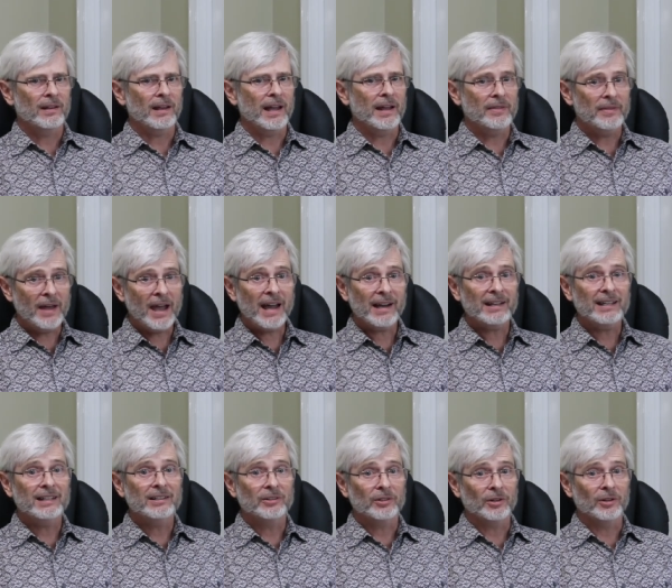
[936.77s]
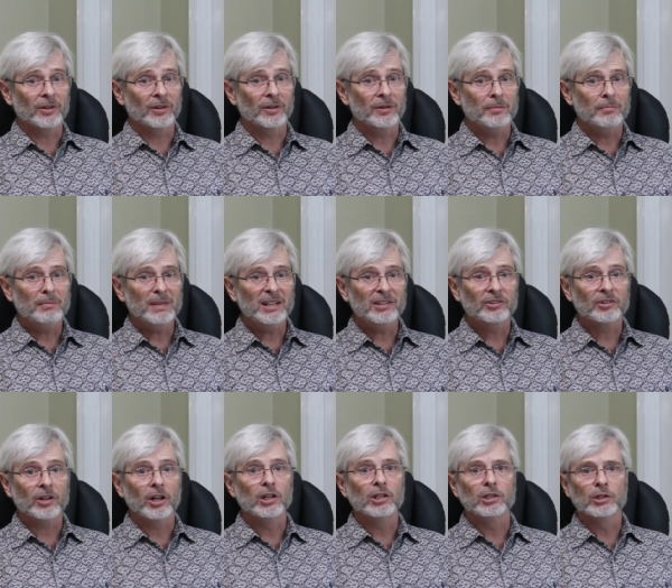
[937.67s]
And that, in turn,
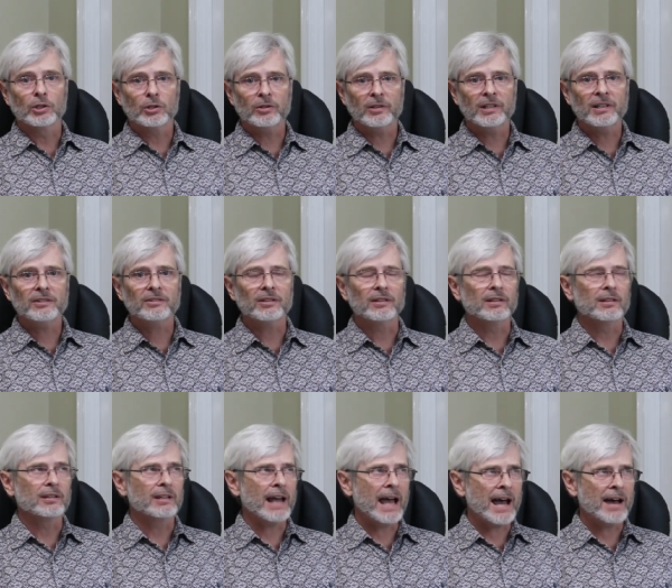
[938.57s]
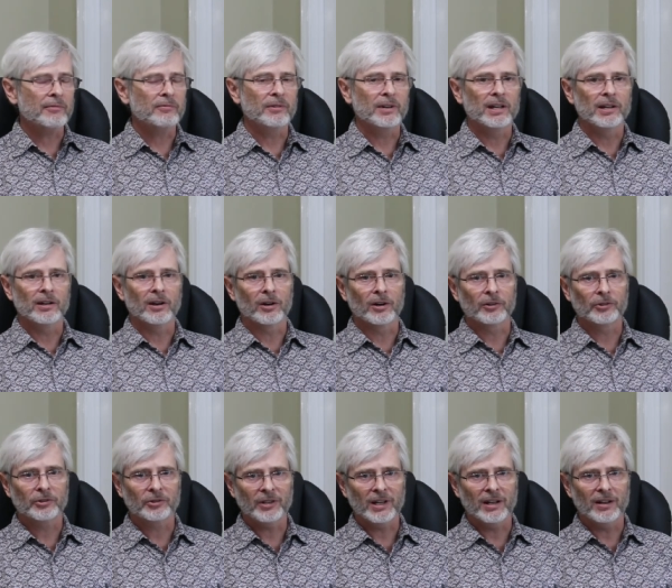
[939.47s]
means learning to laugh at
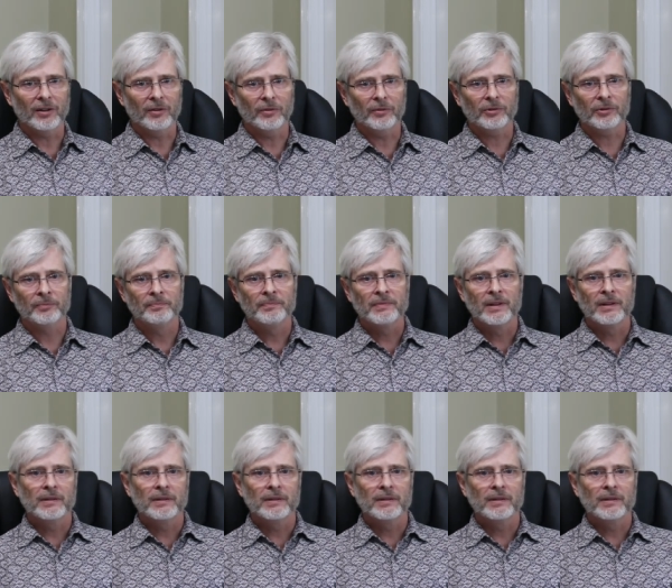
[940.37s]
ourselves,